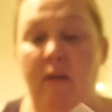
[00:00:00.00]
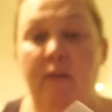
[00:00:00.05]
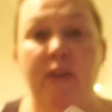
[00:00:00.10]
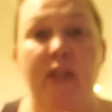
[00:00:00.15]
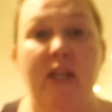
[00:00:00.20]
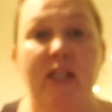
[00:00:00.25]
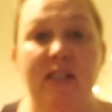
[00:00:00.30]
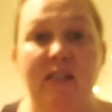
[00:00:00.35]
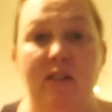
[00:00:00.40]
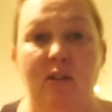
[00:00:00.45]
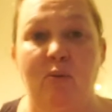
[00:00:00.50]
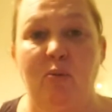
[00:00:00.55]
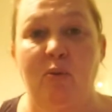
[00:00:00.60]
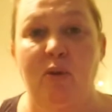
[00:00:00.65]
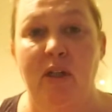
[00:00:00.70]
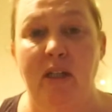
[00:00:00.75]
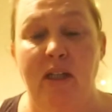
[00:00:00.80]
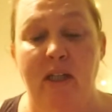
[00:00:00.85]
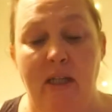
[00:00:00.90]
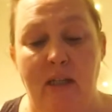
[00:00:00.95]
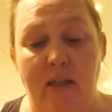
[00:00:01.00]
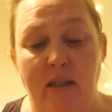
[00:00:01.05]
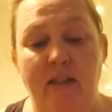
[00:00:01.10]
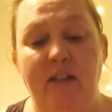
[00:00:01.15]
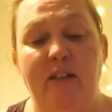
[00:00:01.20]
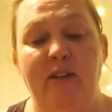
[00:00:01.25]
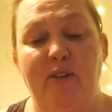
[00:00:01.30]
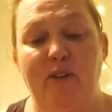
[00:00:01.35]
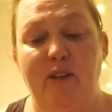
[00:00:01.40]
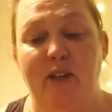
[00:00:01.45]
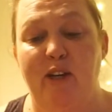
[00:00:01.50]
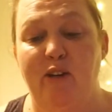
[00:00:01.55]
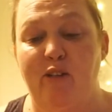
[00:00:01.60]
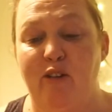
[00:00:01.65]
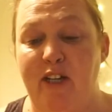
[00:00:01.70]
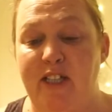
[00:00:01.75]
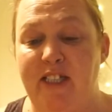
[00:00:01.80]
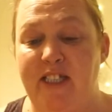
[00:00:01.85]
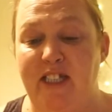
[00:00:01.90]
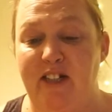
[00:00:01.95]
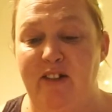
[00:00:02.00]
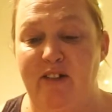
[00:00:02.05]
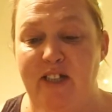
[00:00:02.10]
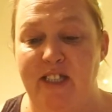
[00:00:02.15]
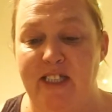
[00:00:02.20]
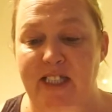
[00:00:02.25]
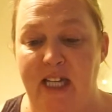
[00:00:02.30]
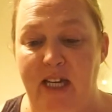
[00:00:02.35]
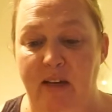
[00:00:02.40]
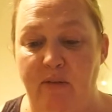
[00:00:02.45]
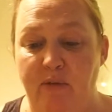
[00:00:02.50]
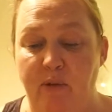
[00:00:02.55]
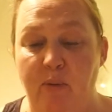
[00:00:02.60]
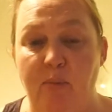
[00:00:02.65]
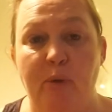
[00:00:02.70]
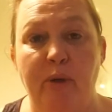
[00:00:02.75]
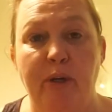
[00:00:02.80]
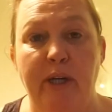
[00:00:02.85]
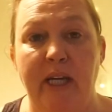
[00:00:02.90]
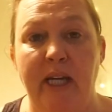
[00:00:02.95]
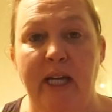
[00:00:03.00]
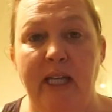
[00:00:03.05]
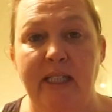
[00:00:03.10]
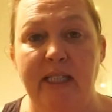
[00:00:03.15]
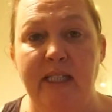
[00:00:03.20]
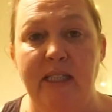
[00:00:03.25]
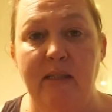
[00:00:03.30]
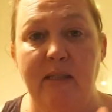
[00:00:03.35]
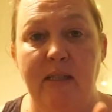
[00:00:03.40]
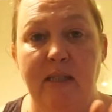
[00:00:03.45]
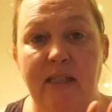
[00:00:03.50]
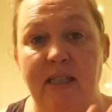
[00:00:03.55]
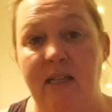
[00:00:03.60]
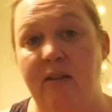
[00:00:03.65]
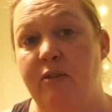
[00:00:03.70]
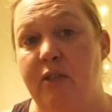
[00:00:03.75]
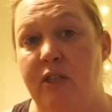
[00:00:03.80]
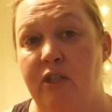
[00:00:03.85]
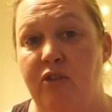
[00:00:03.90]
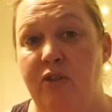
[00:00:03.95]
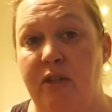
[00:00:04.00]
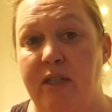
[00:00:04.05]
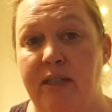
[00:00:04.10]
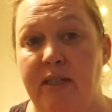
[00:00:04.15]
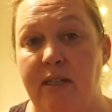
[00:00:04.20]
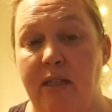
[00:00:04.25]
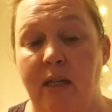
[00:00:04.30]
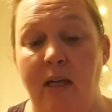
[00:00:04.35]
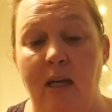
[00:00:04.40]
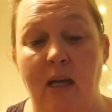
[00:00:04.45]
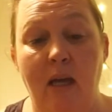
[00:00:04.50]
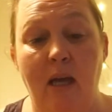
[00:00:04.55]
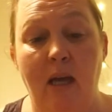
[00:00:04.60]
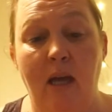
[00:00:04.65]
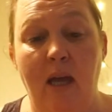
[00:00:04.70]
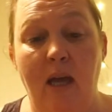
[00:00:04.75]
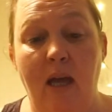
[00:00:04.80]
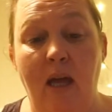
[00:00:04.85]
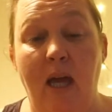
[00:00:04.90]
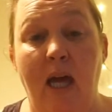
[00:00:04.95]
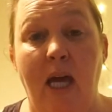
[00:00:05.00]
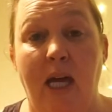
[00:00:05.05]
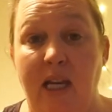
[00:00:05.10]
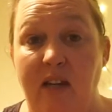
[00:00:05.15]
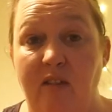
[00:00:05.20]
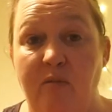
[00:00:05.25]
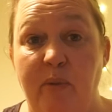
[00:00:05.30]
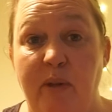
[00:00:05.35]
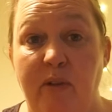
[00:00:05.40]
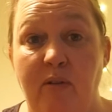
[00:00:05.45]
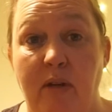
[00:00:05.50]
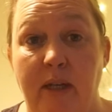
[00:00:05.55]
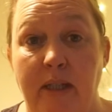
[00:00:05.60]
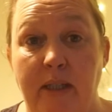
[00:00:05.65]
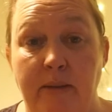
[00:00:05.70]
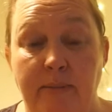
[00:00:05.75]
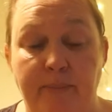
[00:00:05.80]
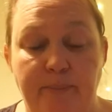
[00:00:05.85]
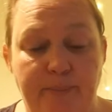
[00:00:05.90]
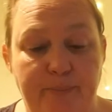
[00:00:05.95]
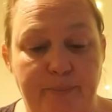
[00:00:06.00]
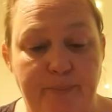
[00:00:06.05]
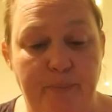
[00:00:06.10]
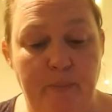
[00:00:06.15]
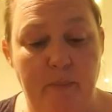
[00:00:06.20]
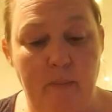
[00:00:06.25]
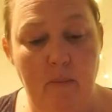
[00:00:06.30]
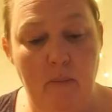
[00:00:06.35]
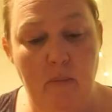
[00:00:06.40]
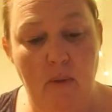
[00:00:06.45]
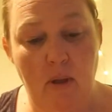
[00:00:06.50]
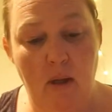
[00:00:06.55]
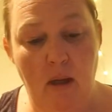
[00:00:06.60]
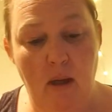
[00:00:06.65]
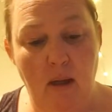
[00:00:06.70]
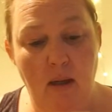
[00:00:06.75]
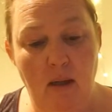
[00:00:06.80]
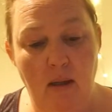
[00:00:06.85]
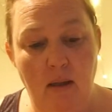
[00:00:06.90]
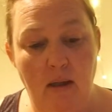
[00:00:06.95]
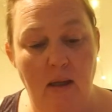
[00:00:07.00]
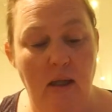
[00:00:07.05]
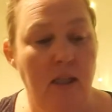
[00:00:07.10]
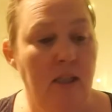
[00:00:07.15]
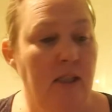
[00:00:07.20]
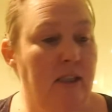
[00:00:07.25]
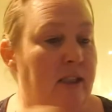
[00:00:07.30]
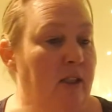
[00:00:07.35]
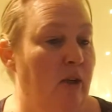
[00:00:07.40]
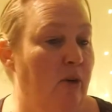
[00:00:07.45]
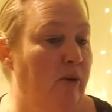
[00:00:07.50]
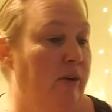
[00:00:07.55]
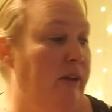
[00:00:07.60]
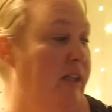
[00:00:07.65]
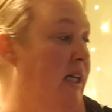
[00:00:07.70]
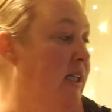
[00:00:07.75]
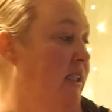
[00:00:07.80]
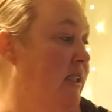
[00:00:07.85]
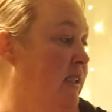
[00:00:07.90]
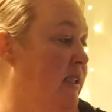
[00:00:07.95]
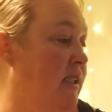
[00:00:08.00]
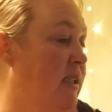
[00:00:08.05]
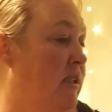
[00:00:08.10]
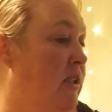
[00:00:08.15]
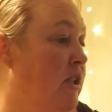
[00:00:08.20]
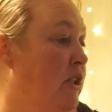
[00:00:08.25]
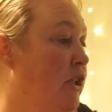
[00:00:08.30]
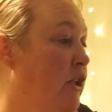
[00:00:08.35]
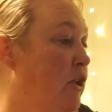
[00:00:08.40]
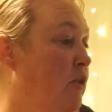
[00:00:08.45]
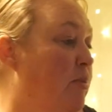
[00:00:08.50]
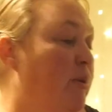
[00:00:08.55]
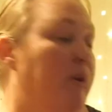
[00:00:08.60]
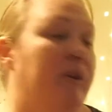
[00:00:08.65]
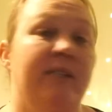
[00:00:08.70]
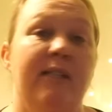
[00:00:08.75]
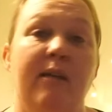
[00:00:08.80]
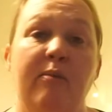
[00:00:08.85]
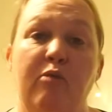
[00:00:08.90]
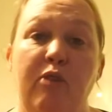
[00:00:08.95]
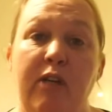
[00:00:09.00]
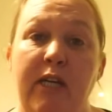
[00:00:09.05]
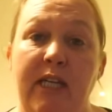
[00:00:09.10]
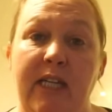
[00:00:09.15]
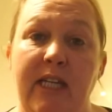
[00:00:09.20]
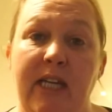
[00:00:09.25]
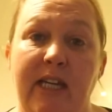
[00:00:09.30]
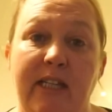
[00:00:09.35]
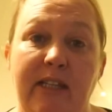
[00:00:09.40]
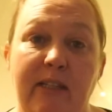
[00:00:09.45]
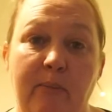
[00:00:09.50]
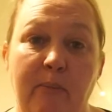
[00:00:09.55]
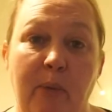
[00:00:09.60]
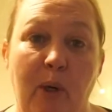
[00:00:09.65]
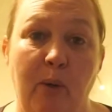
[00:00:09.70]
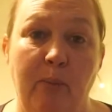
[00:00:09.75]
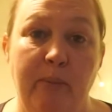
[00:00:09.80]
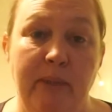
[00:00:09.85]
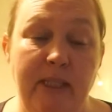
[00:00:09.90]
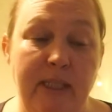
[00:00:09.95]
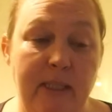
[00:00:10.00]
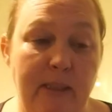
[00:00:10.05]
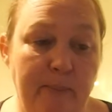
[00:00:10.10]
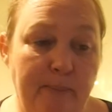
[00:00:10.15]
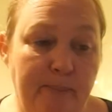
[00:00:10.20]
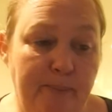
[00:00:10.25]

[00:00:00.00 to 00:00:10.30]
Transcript: That's sort of one of the criteria I have for a book. It has to sound interesting and have big writing. So that's the 2 books I'm reading at the moment.